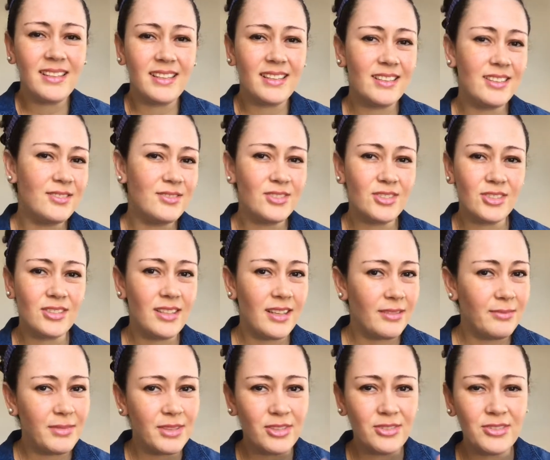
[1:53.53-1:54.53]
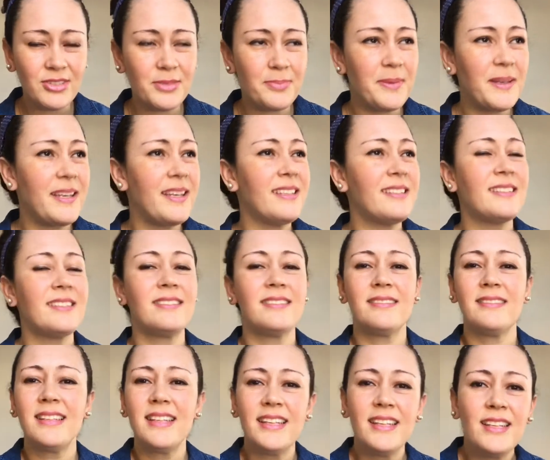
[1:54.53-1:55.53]
I love to have my own space,
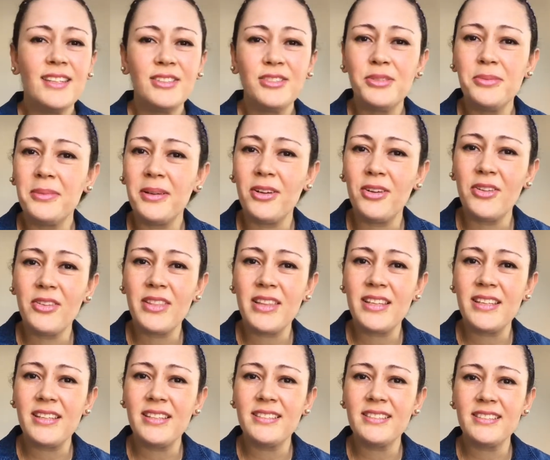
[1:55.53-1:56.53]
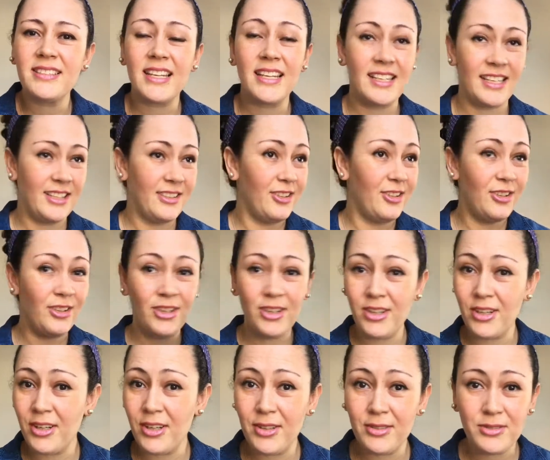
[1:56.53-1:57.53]
do my own things, and I
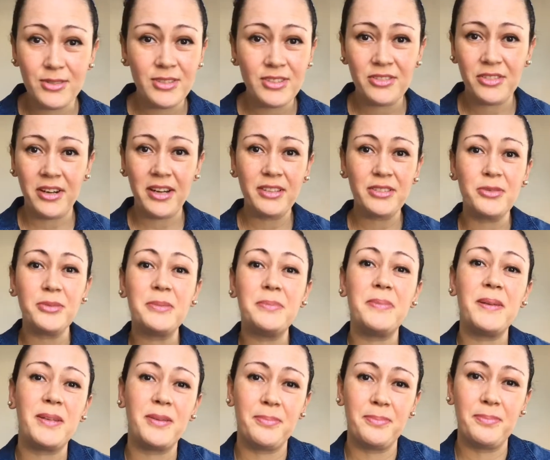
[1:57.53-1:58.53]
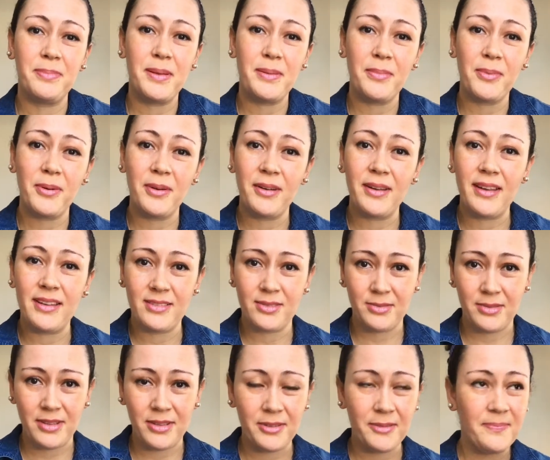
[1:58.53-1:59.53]
love to interact with big people as
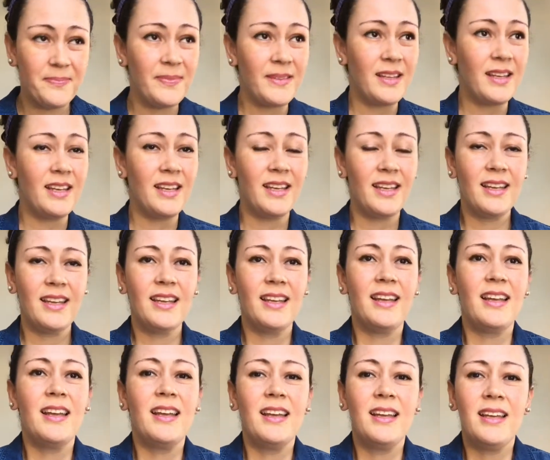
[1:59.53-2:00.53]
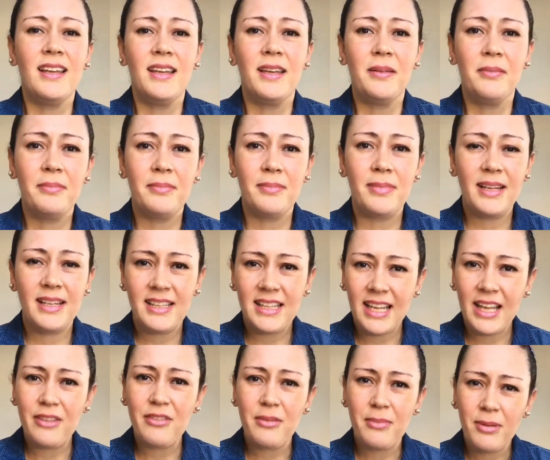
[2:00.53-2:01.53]
well. But I
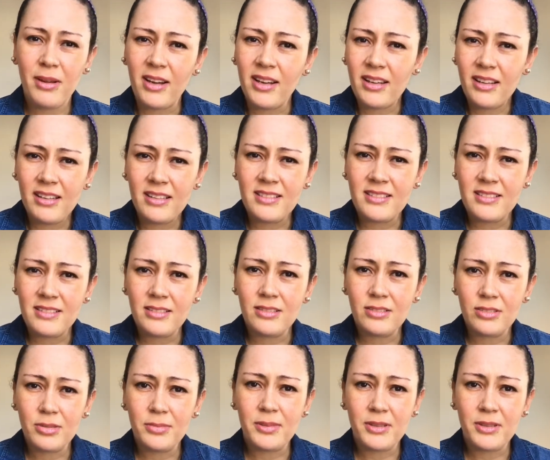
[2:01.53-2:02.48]
think everybody needs a little